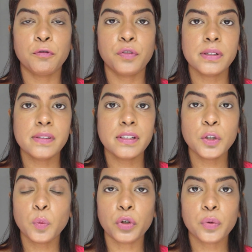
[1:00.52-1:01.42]
first thing
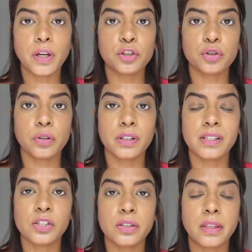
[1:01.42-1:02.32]
you want to ensure
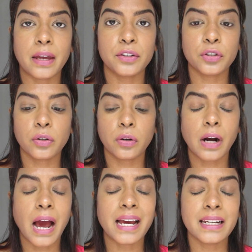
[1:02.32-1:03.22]
is that
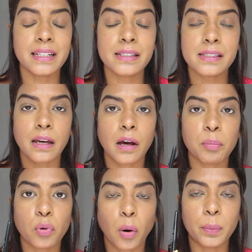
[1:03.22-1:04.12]
your eyelids
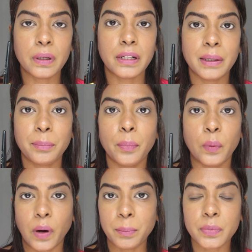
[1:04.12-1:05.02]
are properly
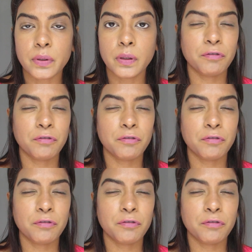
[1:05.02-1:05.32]
prepped.